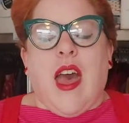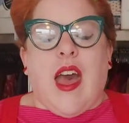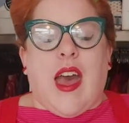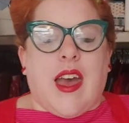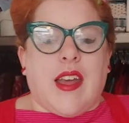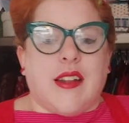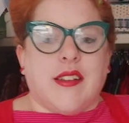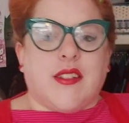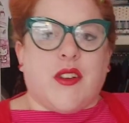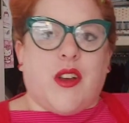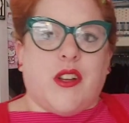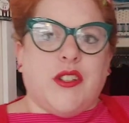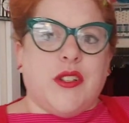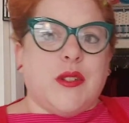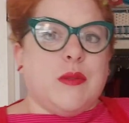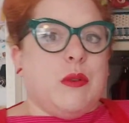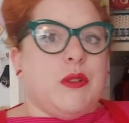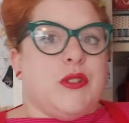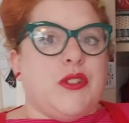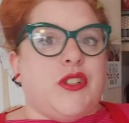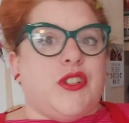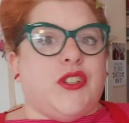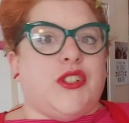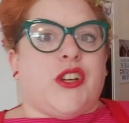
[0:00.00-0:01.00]
And so I just
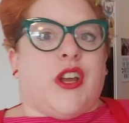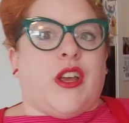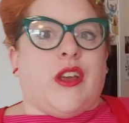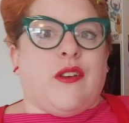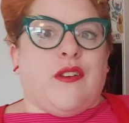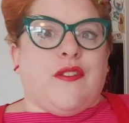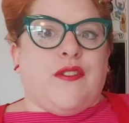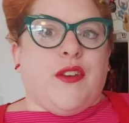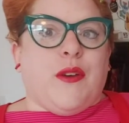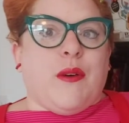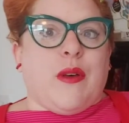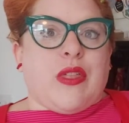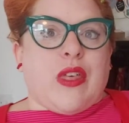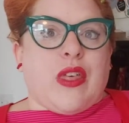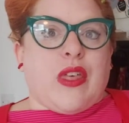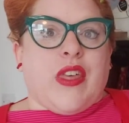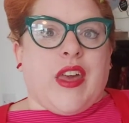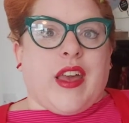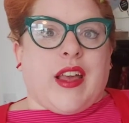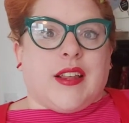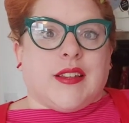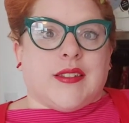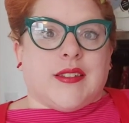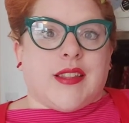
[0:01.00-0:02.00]
wanted to show you a few other
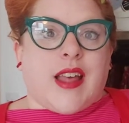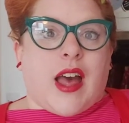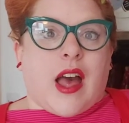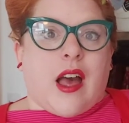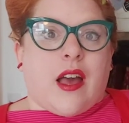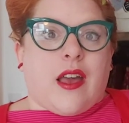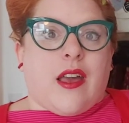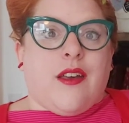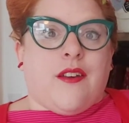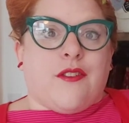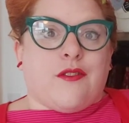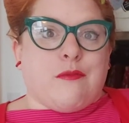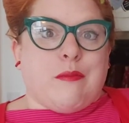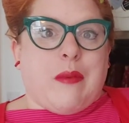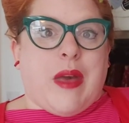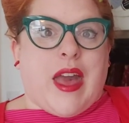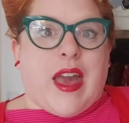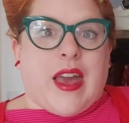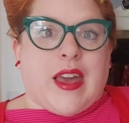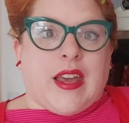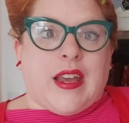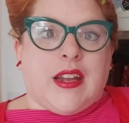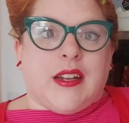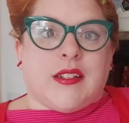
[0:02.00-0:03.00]
things that I have
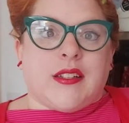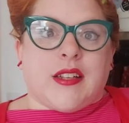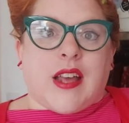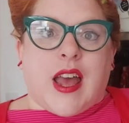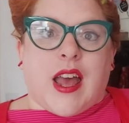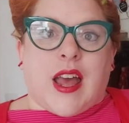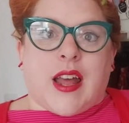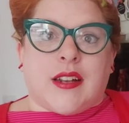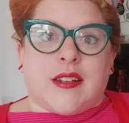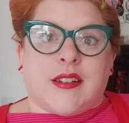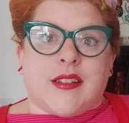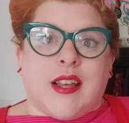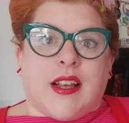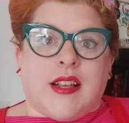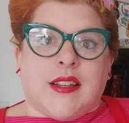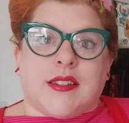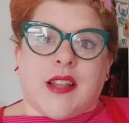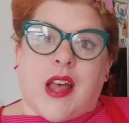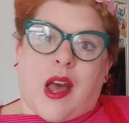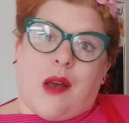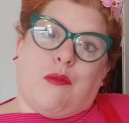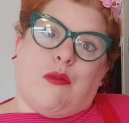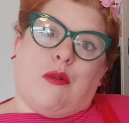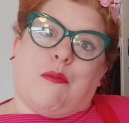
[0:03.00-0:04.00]
made and things
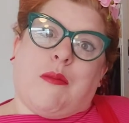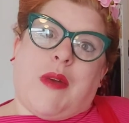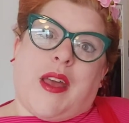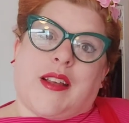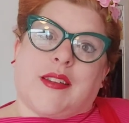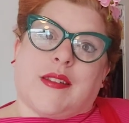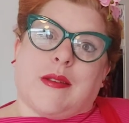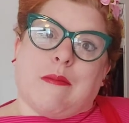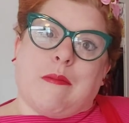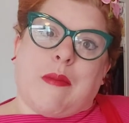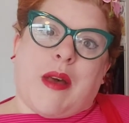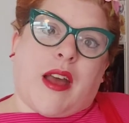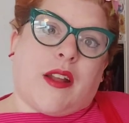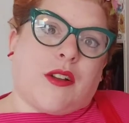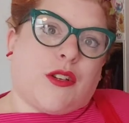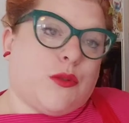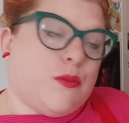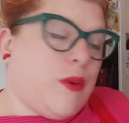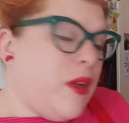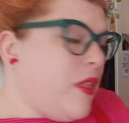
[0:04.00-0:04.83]
that I will mix and match